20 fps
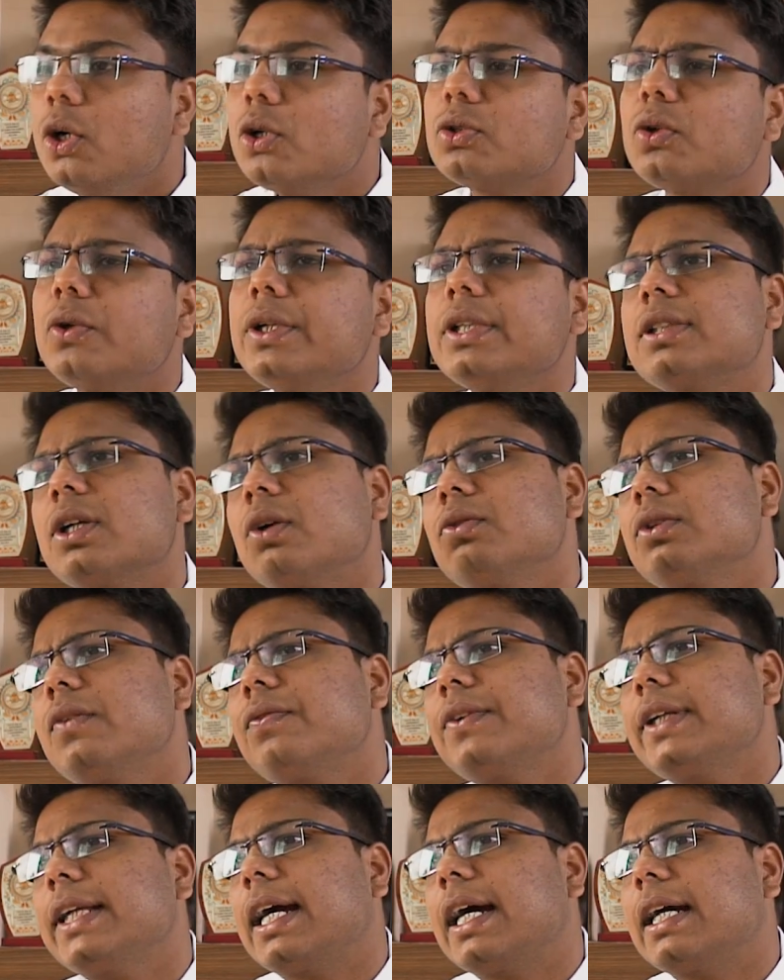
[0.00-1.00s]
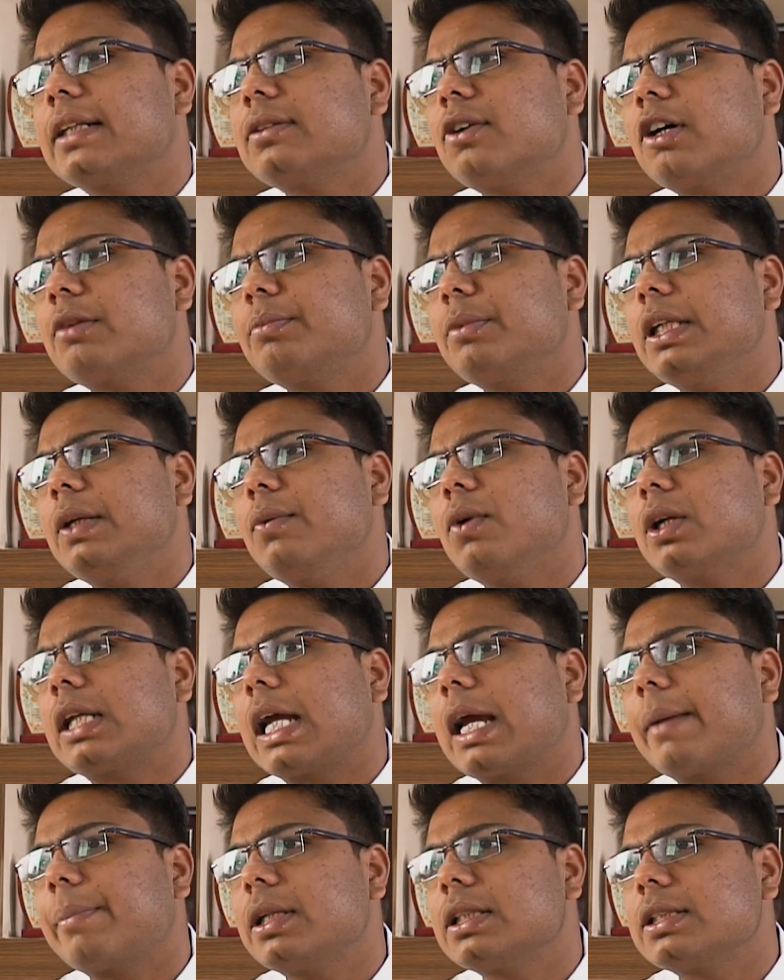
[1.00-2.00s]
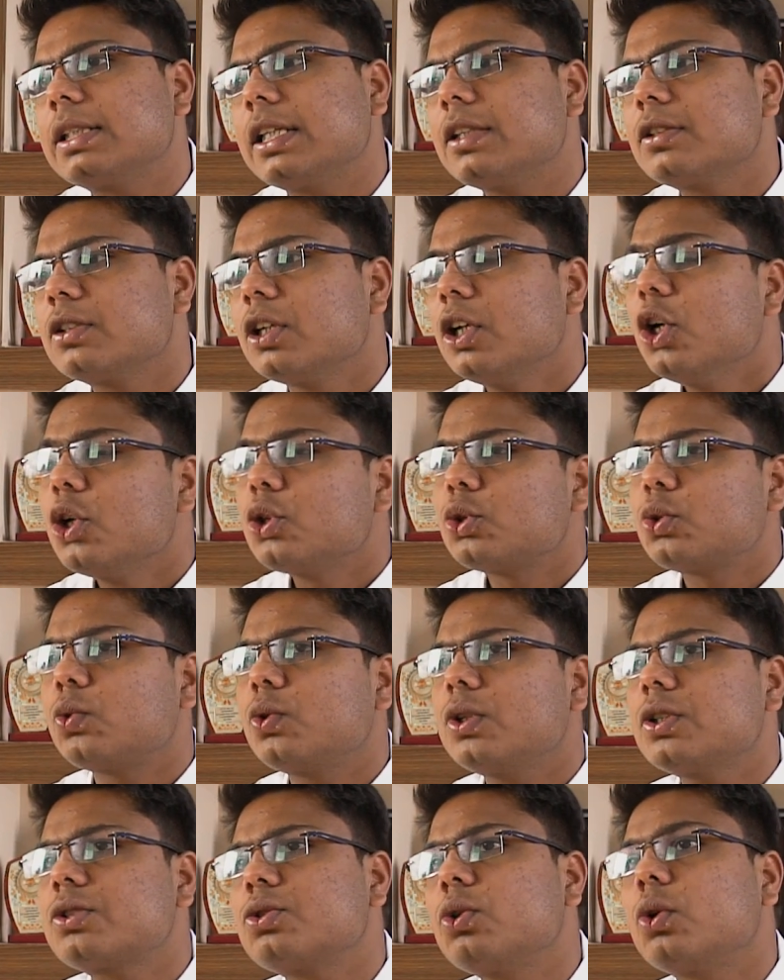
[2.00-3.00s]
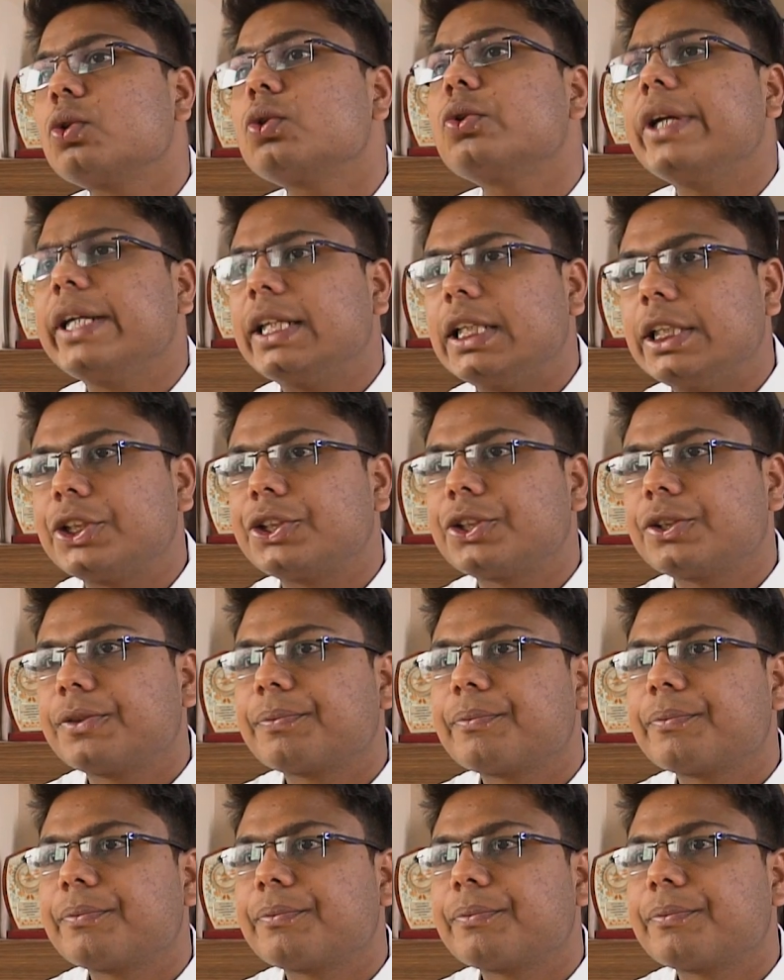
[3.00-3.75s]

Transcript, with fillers: So in South Africa, normally what happens is students don't know English,